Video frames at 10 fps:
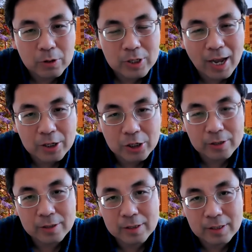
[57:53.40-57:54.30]

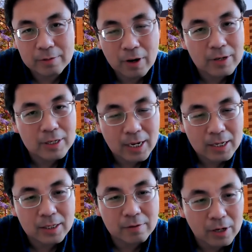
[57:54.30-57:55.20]
touching the very
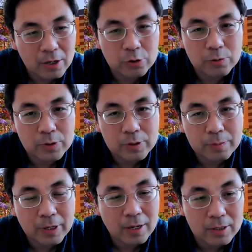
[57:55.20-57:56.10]
sensitive issues,
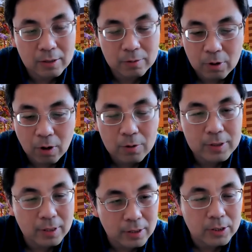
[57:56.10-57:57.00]
because the
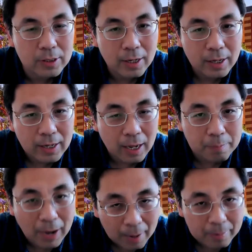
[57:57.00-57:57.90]
authors can
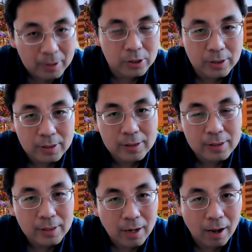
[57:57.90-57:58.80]
publish it
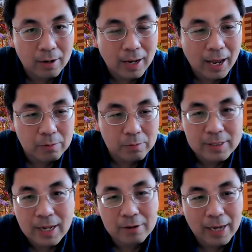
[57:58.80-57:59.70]
online
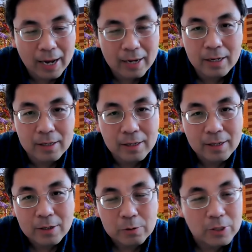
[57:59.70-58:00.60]
without any
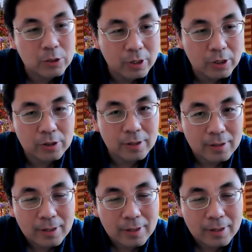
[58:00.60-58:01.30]
restriction,